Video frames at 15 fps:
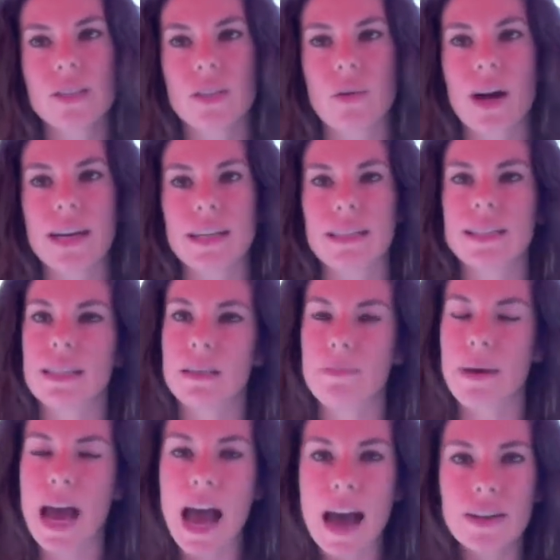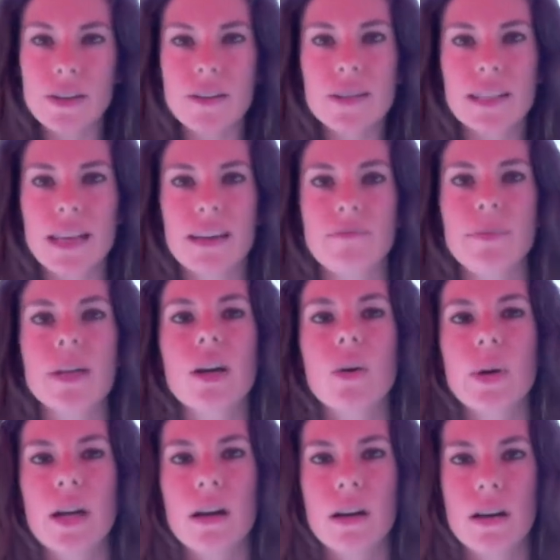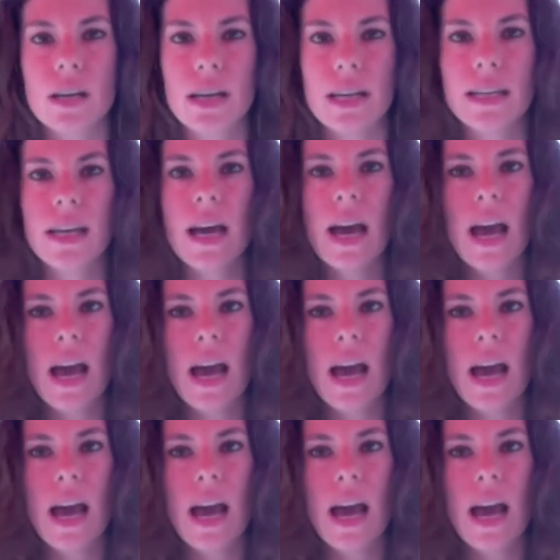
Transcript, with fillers: so I can see patterns that have been going on